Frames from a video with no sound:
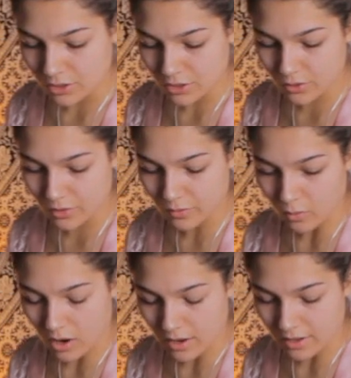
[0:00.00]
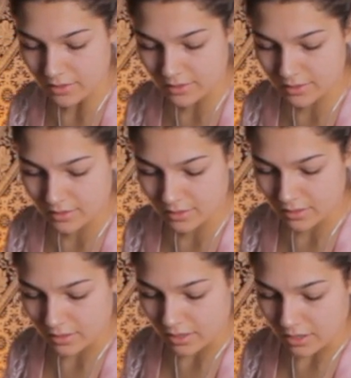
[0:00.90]
Two of Wands.
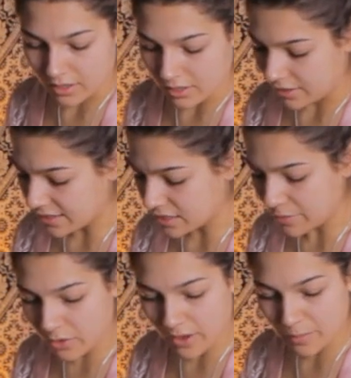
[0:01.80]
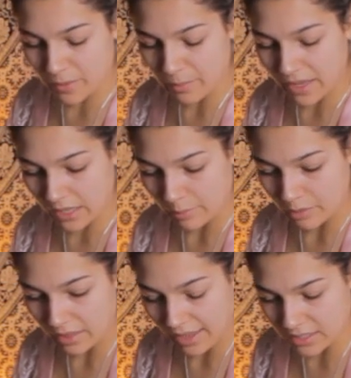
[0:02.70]
Yeah, some of you have been making
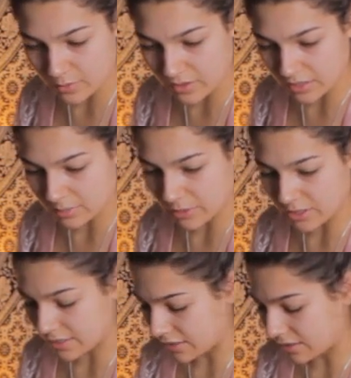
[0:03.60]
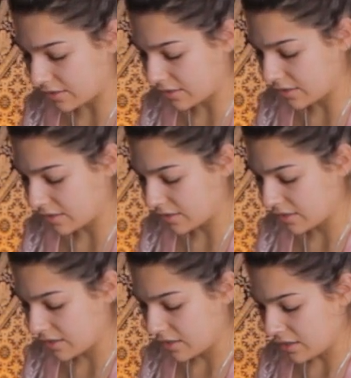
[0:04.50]
plans with this person.
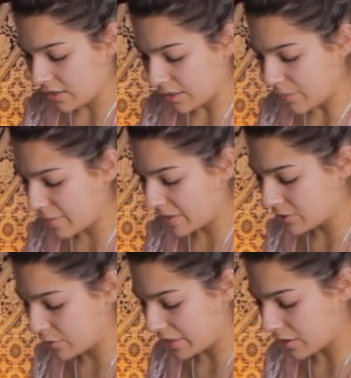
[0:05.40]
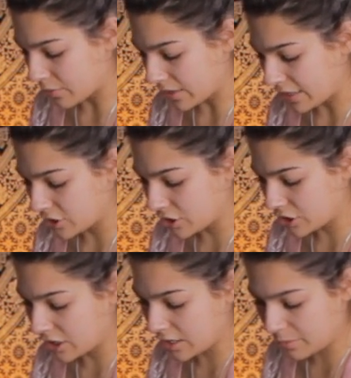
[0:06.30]
Like maybe to be in a
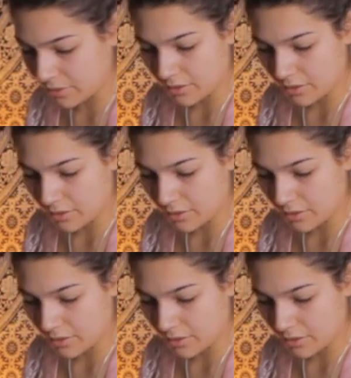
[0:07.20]
relationship.